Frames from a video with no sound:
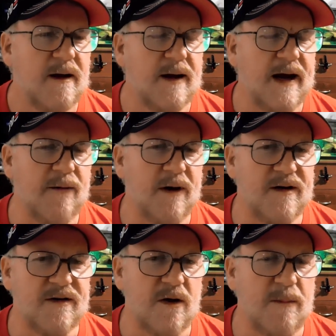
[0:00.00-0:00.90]
anyway,
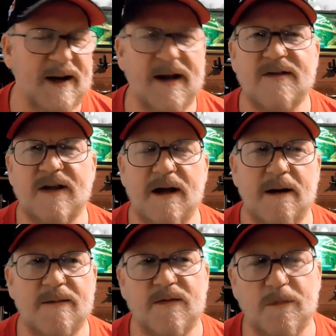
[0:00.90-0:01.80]
but he did see
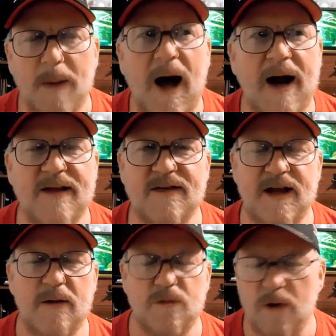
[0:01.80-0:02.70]
a spot. He said
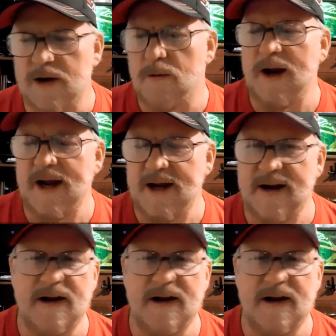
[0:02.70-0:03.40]
it was really red. It